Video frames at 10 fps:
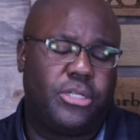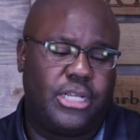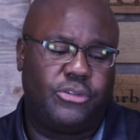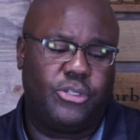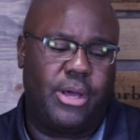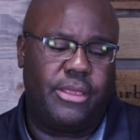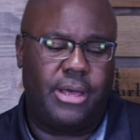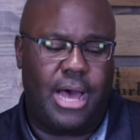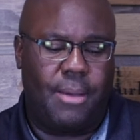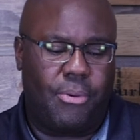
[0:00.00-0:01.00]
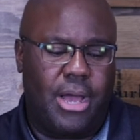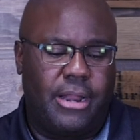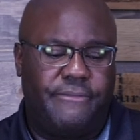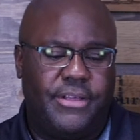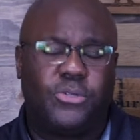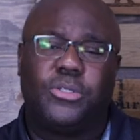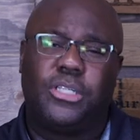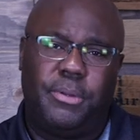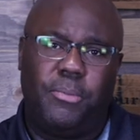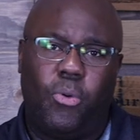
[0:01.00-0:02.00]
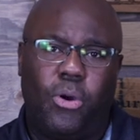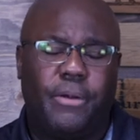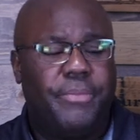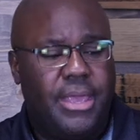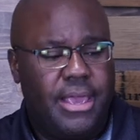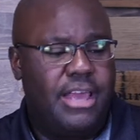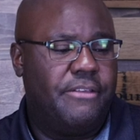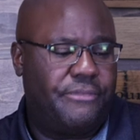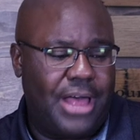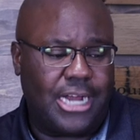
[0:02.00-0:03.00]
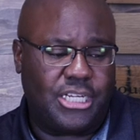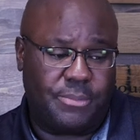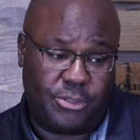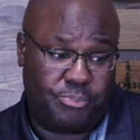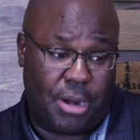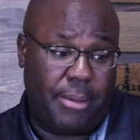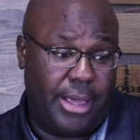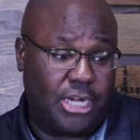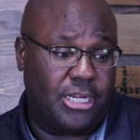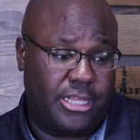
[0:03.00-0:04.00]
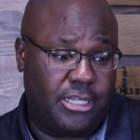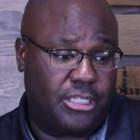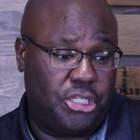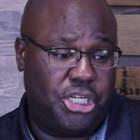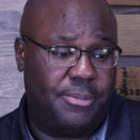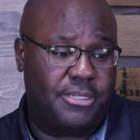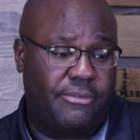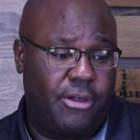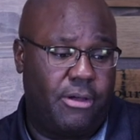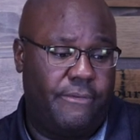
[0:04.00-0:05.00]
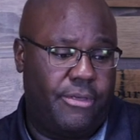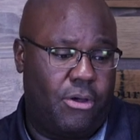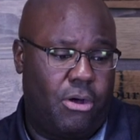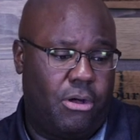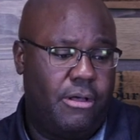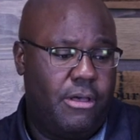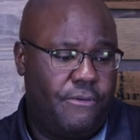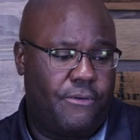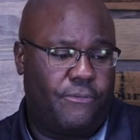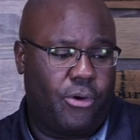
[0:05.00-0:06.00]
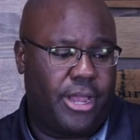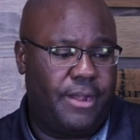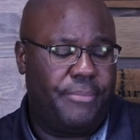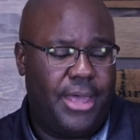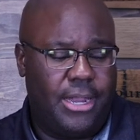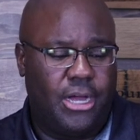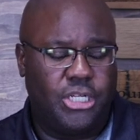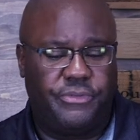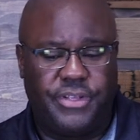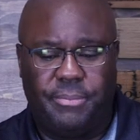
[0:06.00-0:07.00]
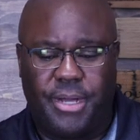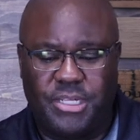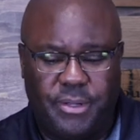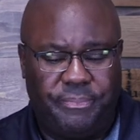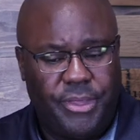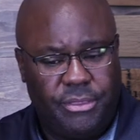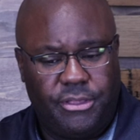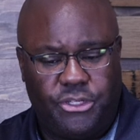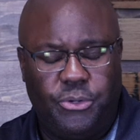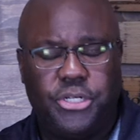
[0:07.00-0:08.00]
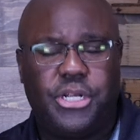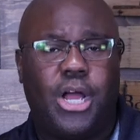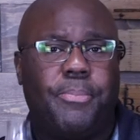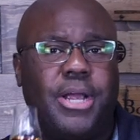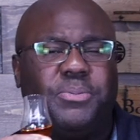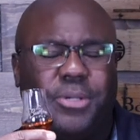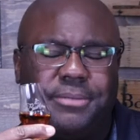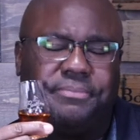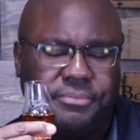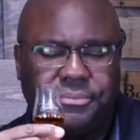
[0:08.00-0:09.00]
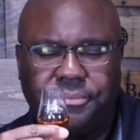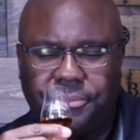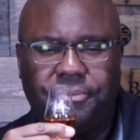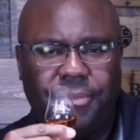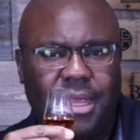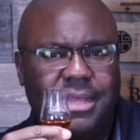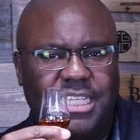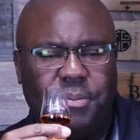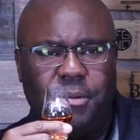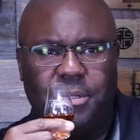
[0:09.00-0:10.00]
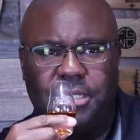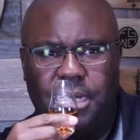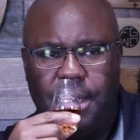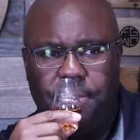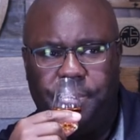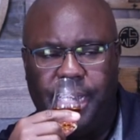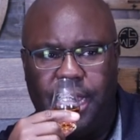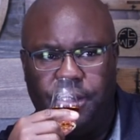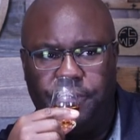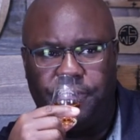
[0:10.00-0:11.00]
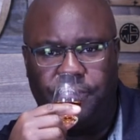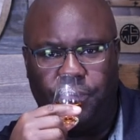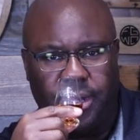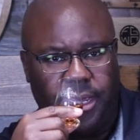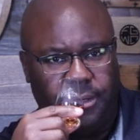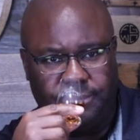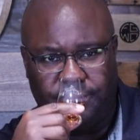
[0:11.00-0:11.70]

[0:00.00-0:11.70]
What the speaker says: So that's the reason why the Ambarana finish was a little bit more. And the Flagship is probably, actually, I think this is the cheapest of their all for Fourgate at $150. But the $200 price point, that's pretty much BAU for Fourgate.